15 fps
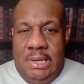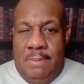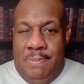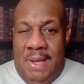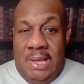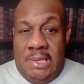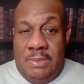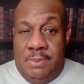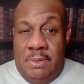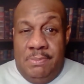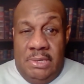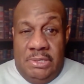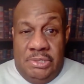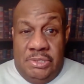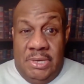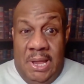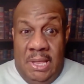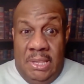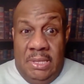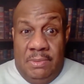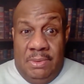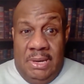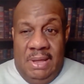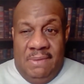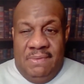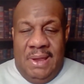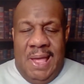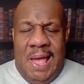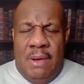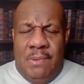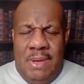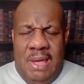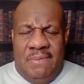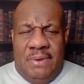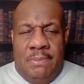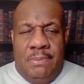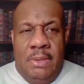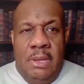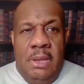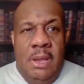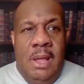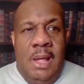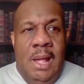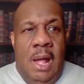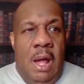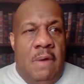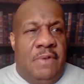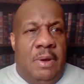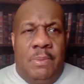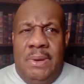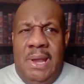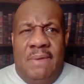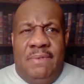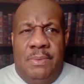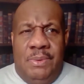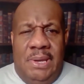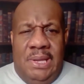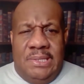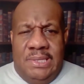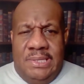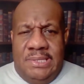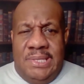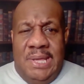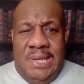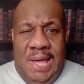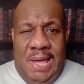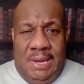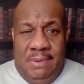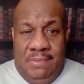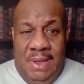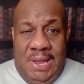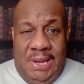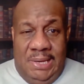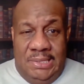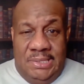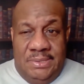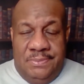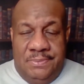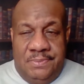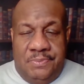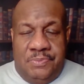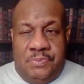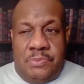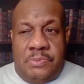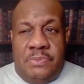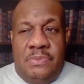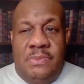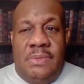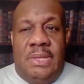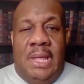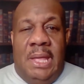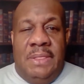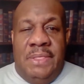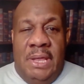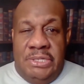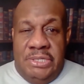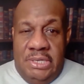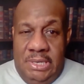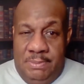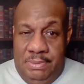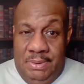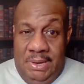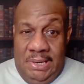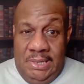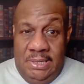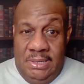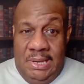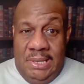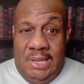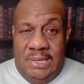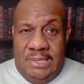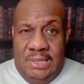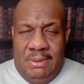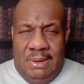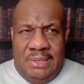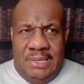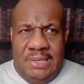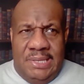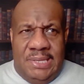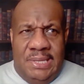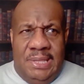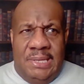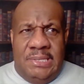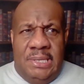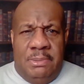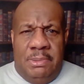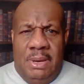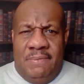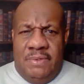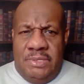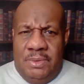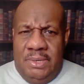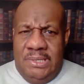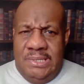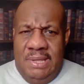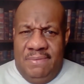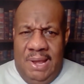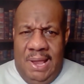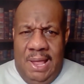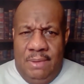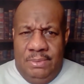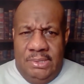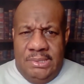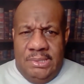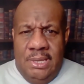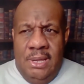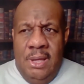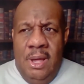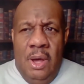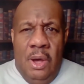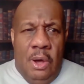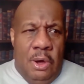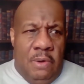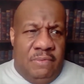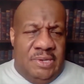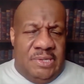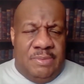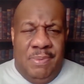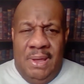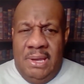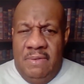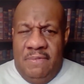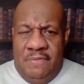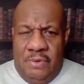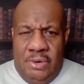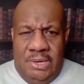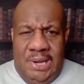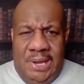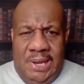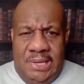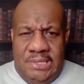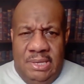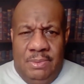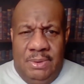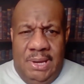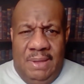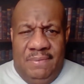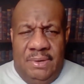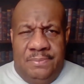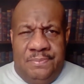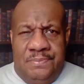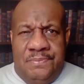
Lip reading: a possible mistrial or whatever. However, for whatever reasons, they got it right. They deliberated and they deliberated. I think they said they deliberated for 27 hours over the span of 4 days or whatever.